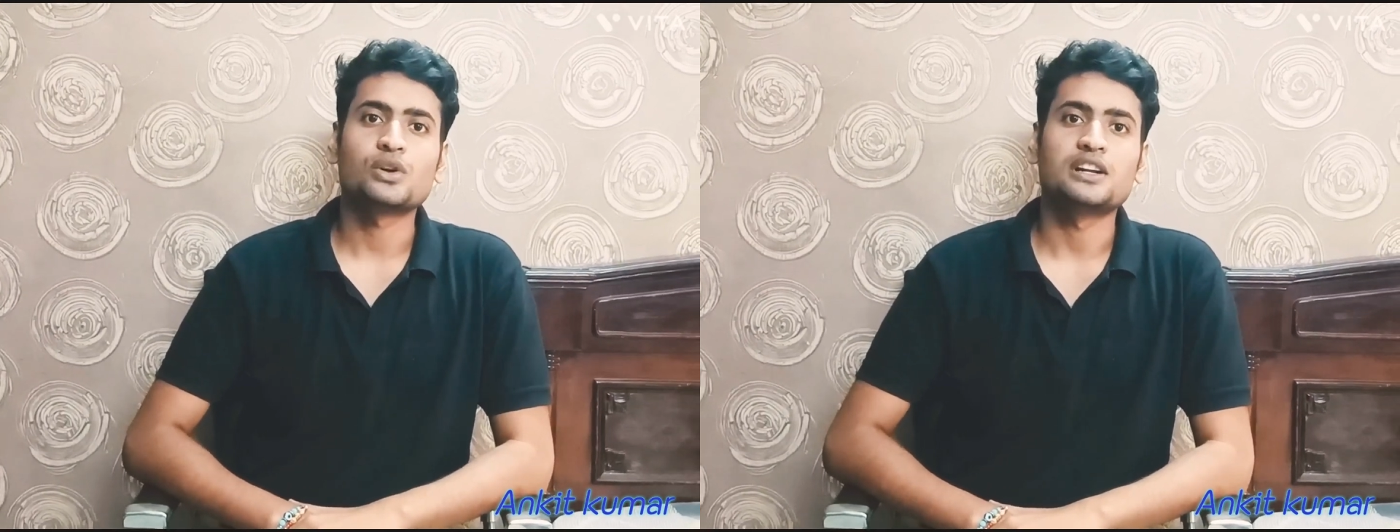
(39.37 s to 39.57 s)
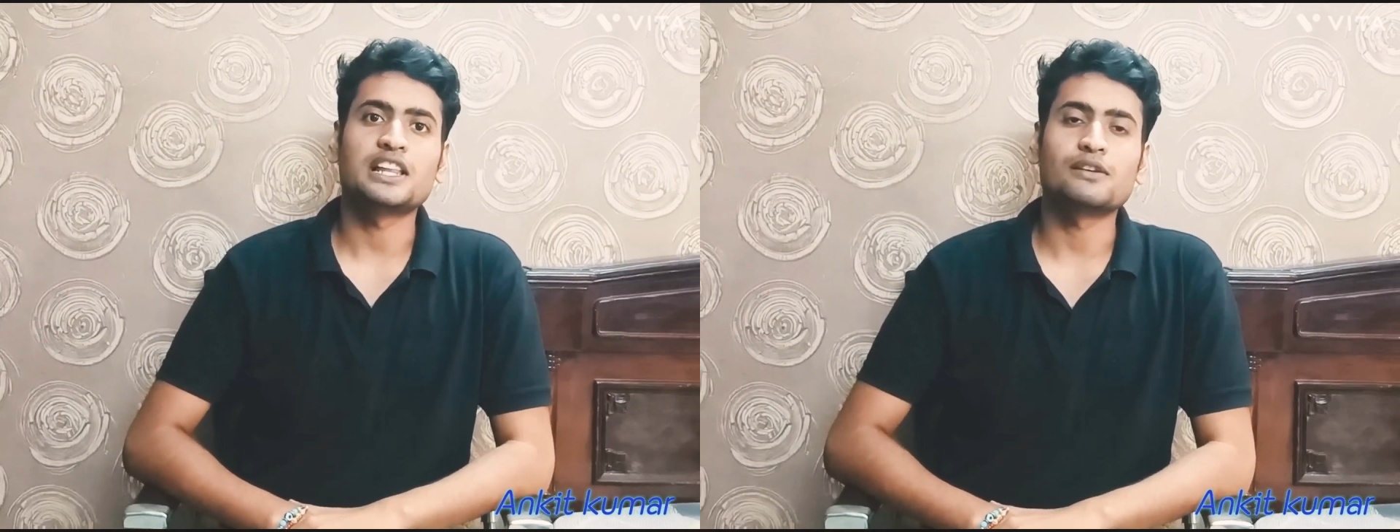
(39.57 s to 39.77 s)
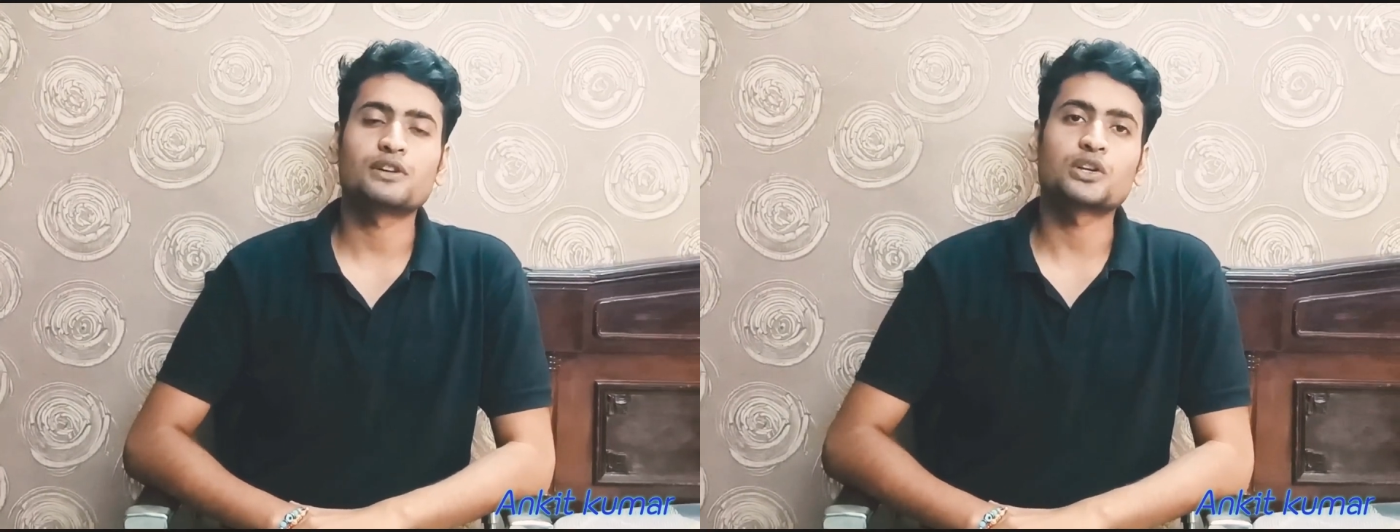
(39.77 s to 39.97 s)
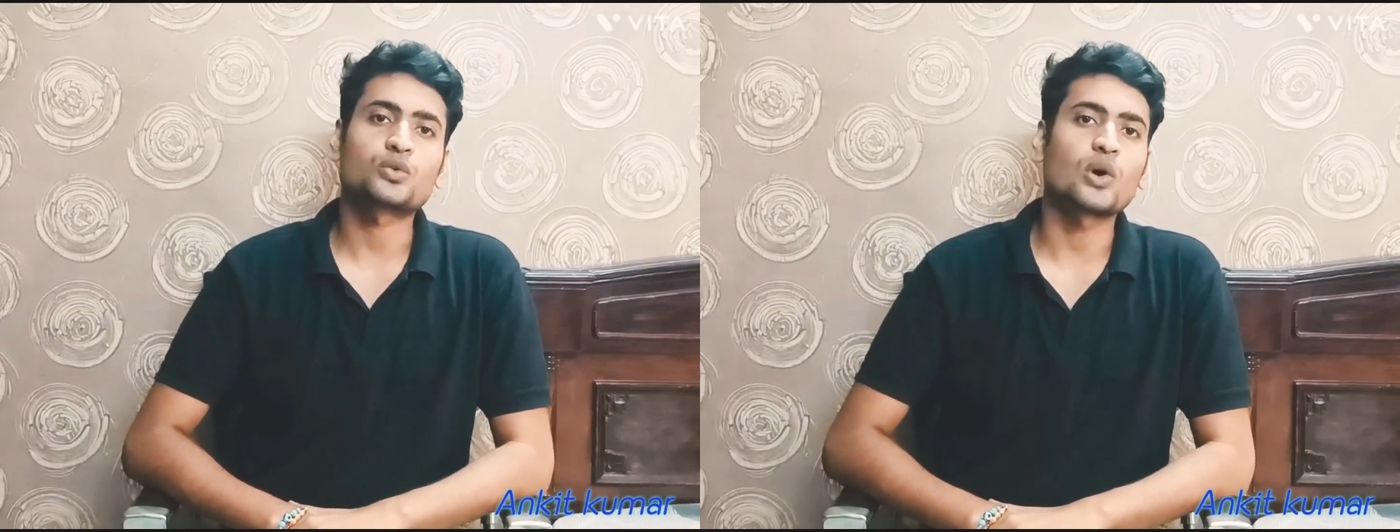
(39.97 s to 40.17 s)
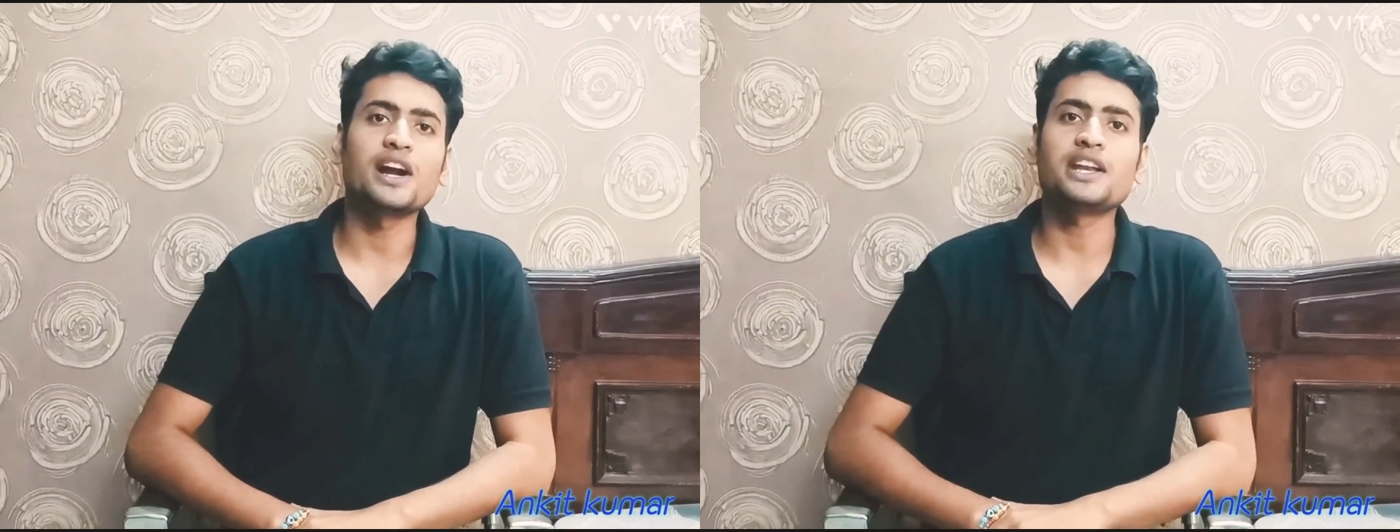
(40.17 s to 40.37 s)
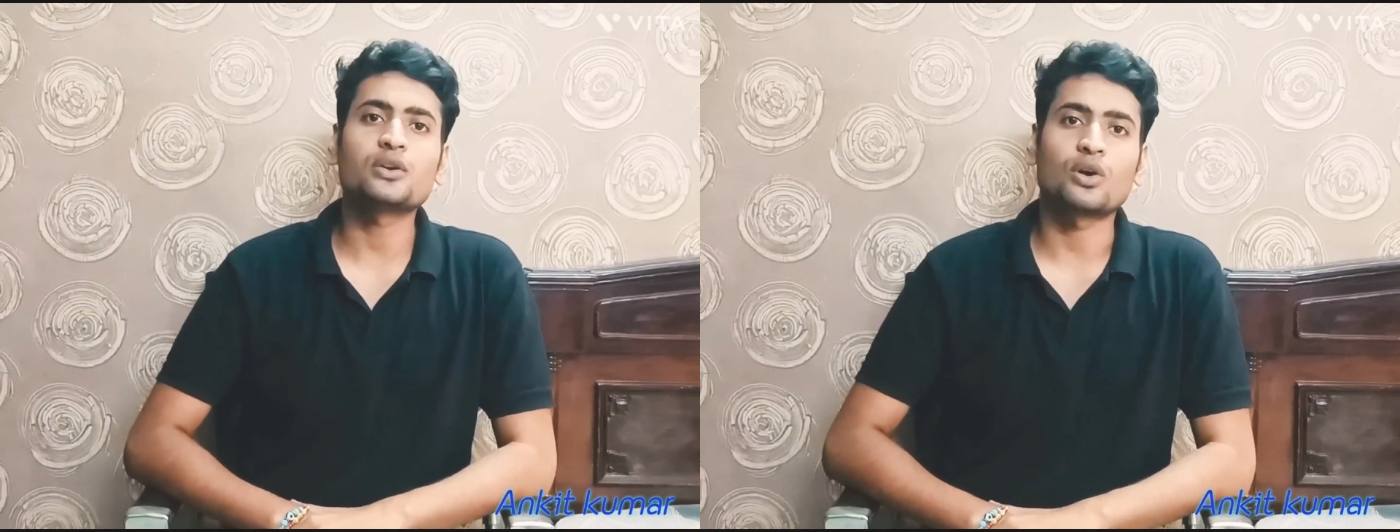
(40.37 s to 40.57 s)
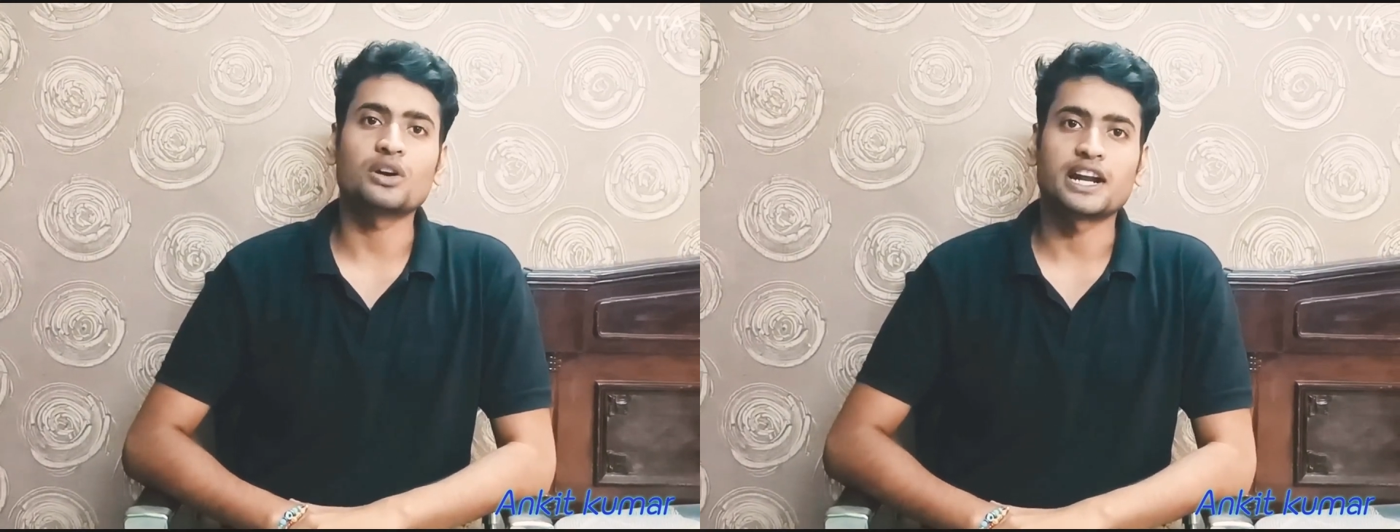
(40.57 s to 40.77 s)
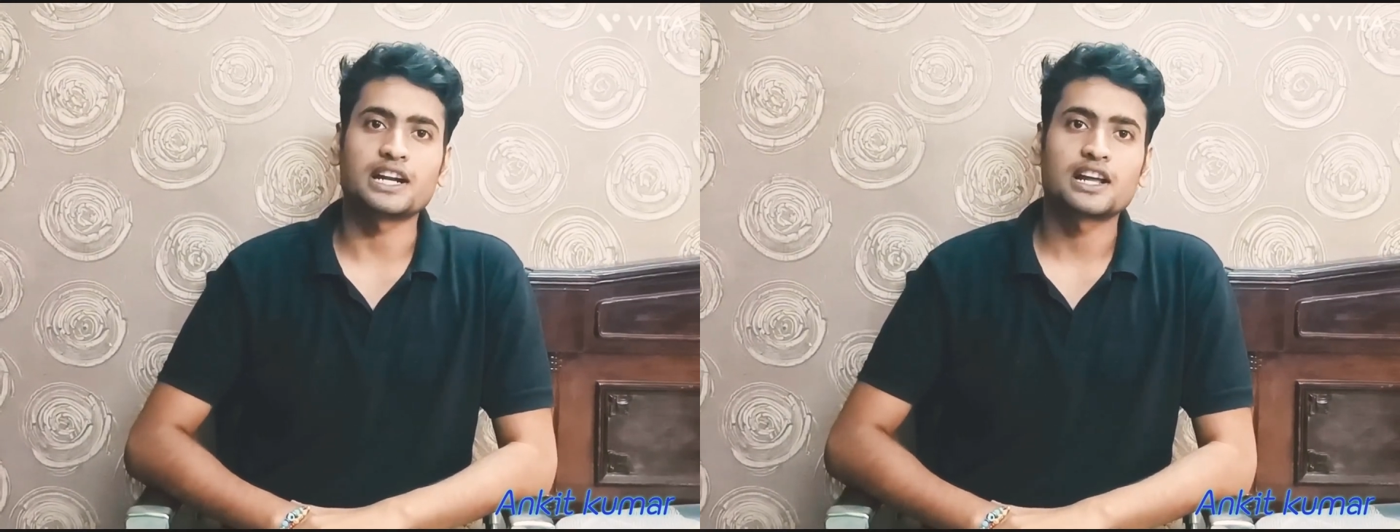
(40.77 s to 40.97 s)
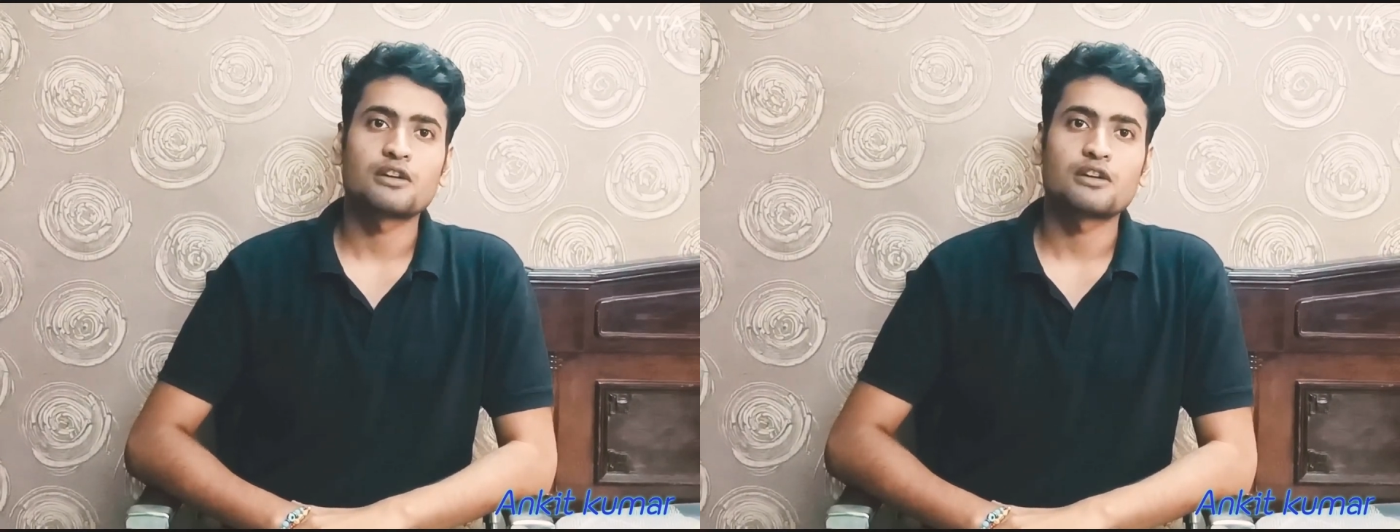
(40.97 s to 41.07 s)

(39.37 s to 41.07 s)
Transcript: deliver the quality content